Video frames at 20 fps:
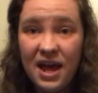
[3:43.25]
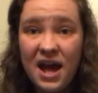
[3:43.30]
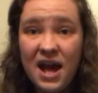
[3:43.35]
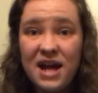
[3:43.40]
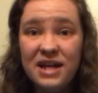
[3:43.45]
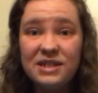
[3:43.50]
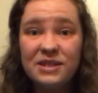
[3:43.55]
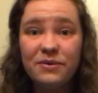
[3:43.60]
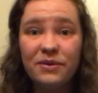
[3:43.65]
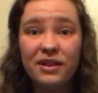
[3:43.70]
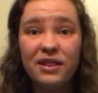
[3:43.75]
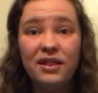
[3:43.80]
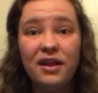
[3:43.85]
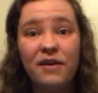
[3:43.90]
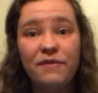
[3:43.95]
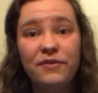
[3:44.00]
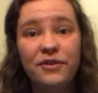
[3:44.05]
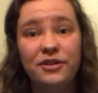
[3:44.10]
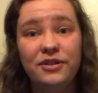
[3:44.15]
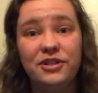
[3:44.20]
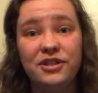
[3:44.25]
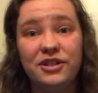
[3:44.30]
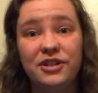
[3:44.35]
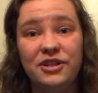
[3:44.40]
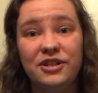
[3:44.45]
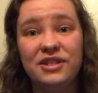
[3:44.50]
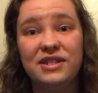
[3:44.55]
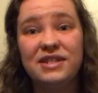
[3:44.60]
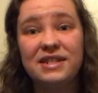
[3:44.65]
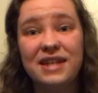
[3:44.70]
And so I'd love you to
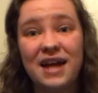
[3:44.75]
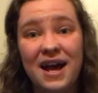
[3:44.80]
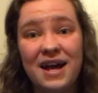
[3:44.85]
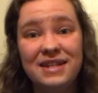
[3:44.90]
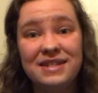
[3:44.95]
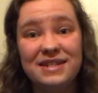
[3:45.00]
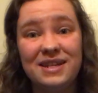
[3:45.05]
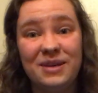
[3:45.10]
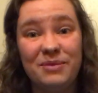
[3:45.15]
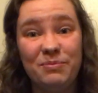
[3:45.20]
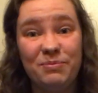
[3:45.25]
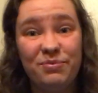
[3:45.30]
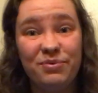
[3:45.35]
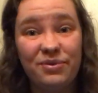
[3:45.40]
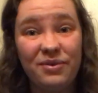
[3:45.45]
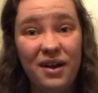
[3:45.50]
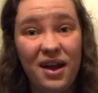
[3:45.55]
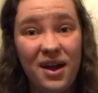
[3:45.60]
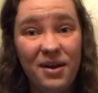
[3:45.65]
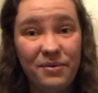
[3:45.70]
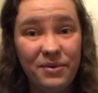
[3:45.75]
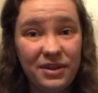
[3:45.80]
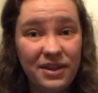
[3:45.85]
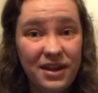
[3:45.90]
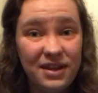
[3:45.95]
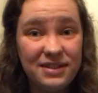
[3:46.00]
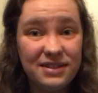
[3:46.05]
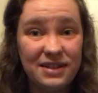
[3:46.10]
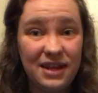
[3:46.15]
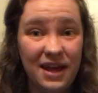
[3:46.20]
stand in prayer with
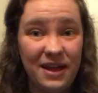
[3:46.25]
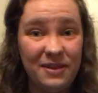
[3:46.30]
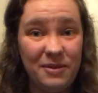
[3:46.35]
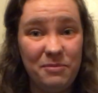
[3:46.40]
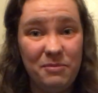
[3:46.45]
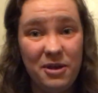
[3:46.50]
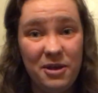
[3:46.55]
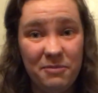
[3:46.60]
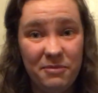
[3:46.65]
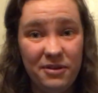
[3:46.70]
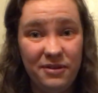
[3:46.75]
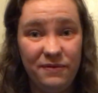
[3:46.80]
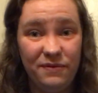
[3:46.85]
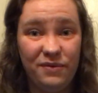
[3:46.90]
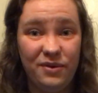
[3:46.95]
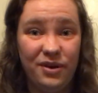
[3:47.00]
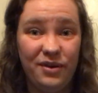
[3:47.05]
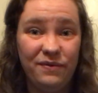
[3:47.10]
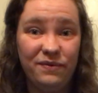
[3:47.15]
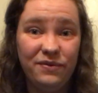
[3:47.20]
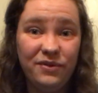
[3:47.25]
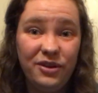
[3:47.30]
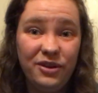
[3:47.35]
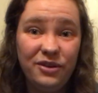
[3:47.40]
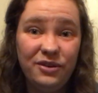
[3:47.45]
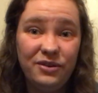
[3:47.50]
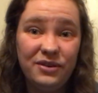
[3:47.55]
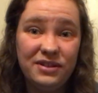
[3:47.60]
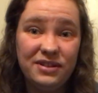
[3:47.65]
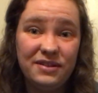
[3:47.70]
us at the moment for a
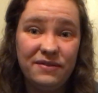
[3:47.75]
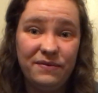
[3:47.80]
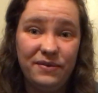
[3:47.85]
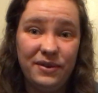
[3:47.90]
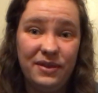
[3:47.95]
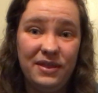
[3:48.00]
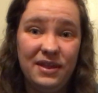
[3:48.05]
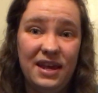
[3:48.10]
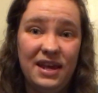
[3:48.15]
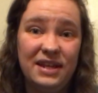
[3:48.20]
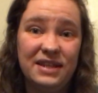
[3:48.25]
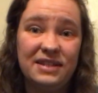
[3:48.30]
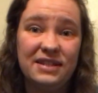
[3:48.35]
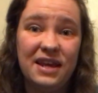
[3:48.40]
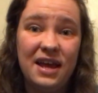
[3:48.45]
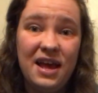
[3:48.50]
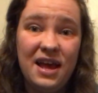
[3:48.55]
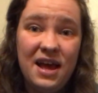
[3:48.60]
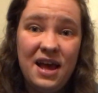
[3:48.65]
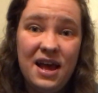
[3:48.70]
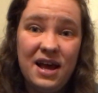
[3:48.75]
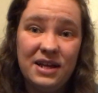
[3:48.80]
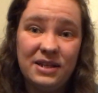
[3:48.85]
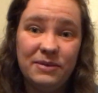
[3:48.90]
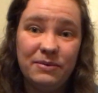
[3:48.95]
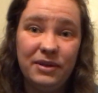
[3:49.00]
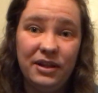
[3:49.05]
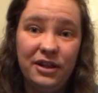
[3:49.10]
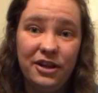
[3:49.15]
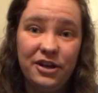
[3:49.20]
few different things as
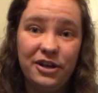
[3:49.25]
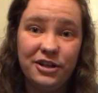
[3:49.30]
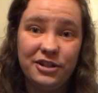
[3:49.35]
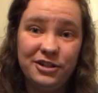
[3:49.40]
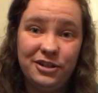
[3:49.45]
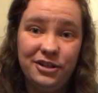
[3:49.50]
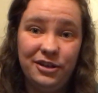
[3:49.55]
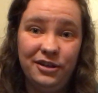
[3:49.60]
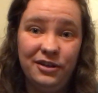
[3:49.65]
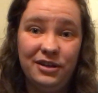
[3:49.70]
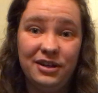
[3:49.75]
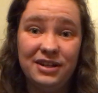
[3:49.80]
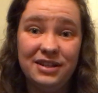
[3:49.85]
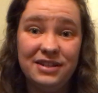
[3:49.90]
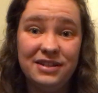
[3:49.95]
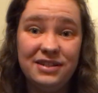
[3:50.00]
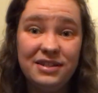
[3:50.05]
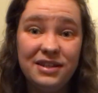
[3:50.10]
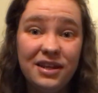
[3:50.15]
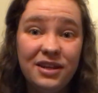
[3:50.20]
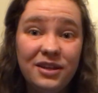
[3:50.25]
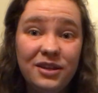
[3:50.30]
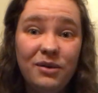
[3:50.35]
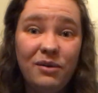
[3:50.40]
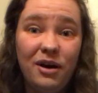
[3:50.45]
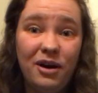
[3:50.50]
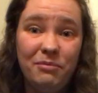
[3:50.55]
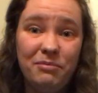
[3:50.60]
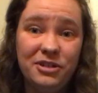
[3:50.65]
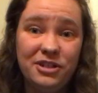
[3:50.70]
we look to continue
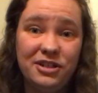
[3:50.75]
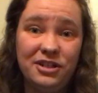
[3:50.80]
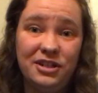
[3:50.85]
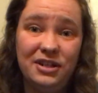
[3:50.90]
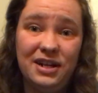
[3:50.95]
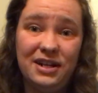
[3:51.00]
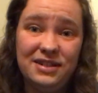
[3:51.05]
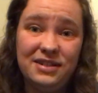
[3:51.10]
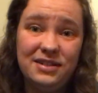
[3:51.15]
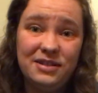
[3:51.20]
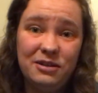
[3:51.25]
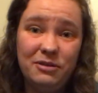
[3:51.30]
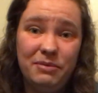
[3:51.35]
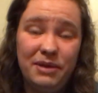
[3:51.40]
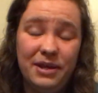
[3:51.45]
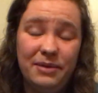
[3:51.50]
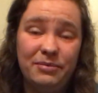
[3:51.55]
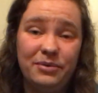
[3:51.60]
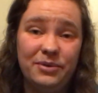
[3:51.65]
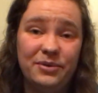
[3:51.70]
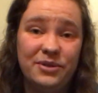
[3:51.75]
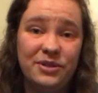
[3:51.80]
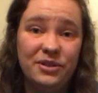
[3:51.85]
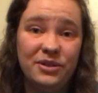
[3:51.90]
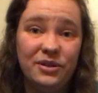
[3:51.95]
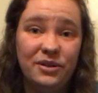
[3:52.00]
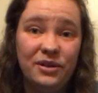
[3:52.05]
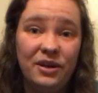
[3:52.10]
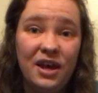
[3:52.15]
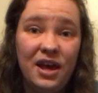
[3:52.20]
our mission and still be able
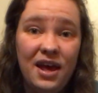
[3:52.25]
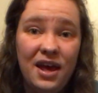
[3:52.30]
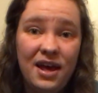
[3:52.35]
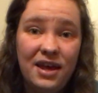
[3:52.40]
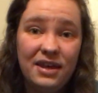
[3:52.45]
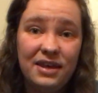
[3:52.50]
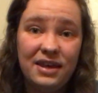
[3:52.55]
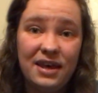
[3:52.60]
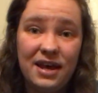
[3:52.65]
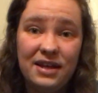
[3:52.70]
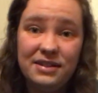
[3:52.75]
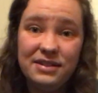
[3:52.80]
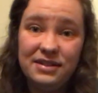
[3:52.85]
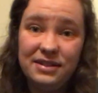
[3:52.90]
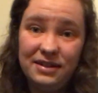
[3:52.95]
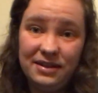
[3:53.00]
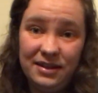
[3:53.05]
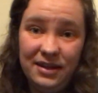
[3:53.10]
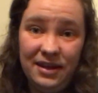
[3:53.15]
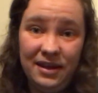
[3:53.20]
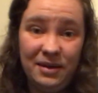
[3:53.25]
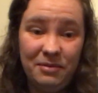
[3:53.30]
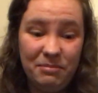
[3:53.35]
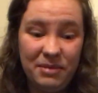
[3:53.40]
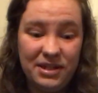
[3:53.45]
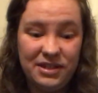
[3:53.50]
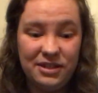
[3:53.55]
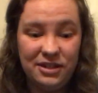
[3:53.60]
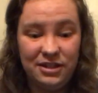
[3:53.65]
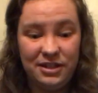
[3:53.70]
to get the
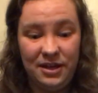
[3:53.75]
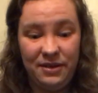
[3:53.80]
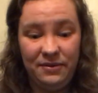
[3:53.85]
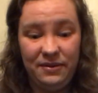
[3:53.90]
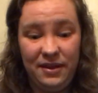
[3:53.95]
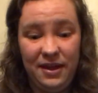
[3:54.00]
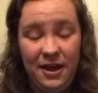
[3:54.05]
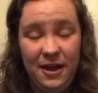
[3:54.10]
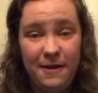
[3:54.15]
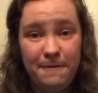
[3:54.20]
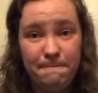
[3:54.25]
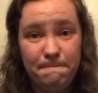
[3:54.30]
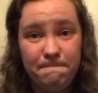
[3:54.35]
message out there.